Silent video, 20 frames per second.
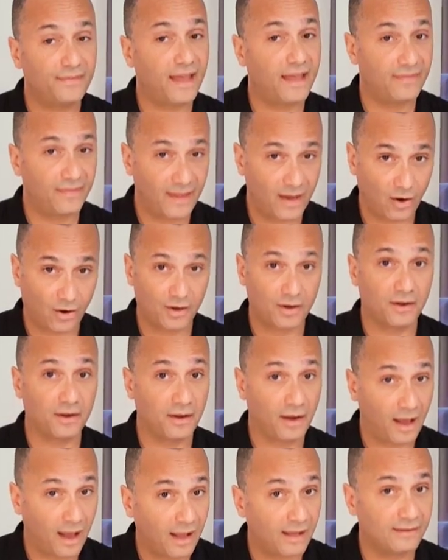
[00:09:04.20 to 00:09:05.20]
then they are
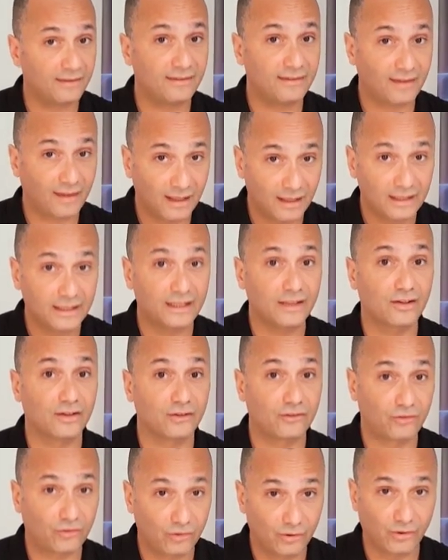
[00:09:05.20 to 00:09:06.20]
not telling
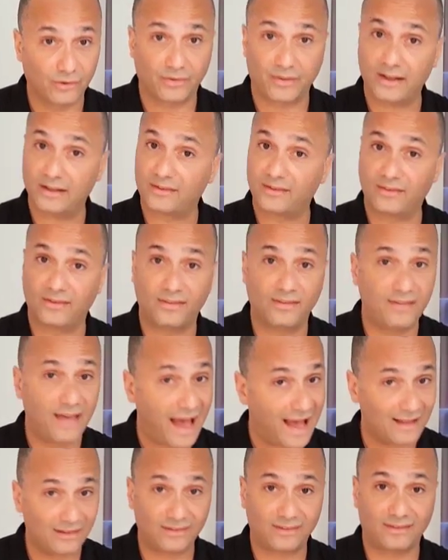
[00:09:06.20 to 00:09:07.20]
the truth. It's
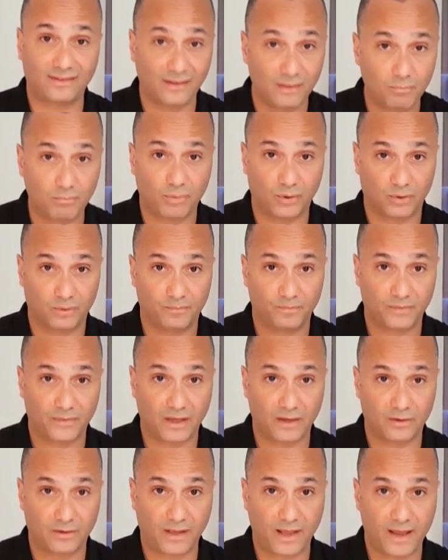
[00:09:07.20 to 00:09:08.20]
that simple,
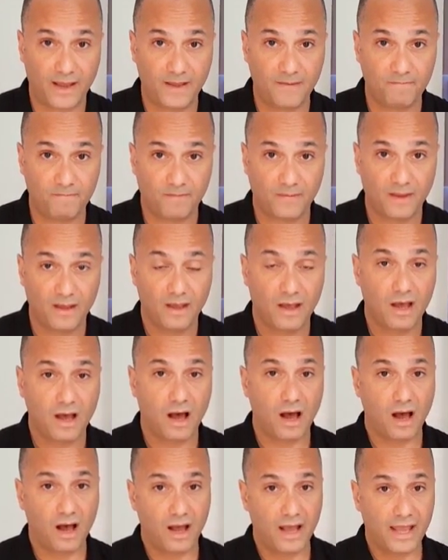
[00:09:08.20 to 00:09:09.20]
okay?
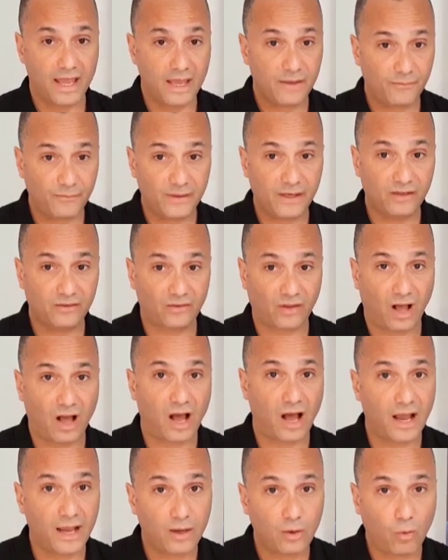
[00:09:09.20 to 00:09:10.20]
If it is a
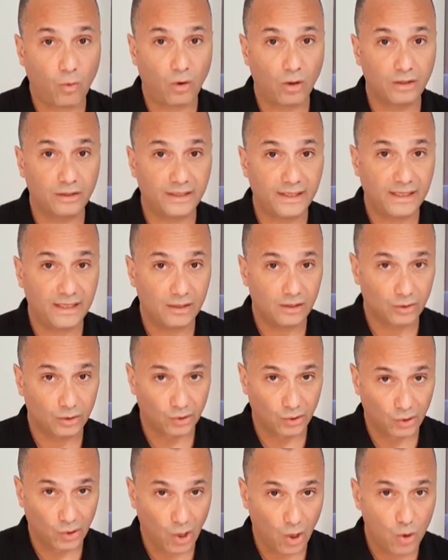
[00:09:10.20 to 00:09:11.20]
high quality,
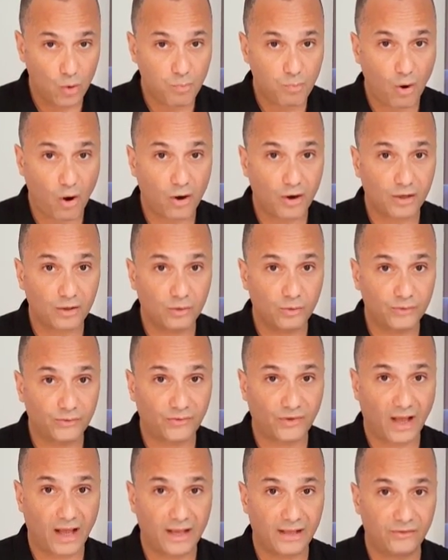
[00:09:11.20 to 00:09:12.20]
low particle
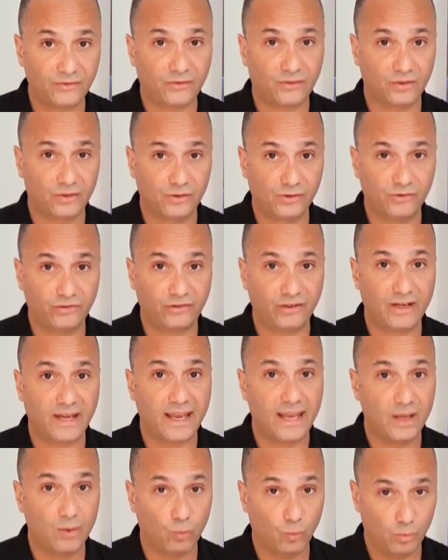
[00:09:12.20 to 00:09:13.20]
size
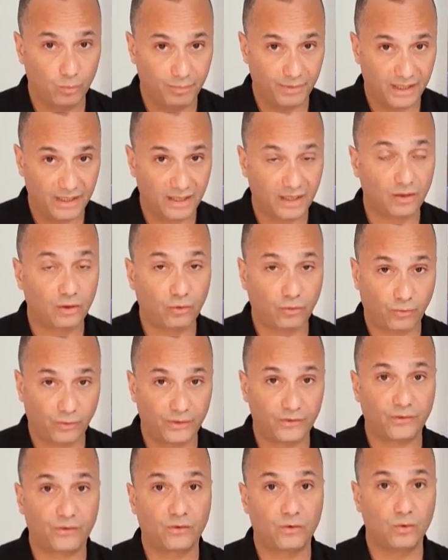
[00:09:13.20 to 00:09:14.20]
solution, it will be
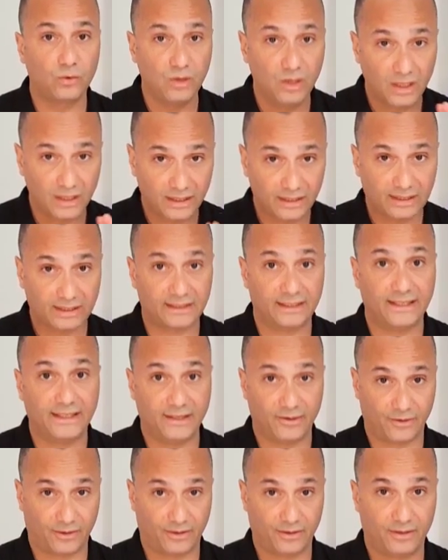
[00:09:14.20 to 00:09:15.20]
crystal
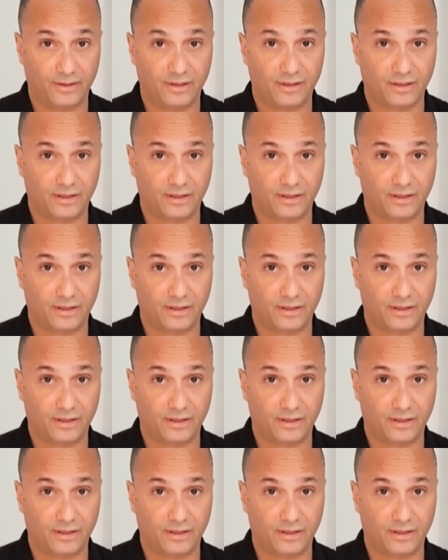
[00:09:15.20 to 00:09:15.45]
clear.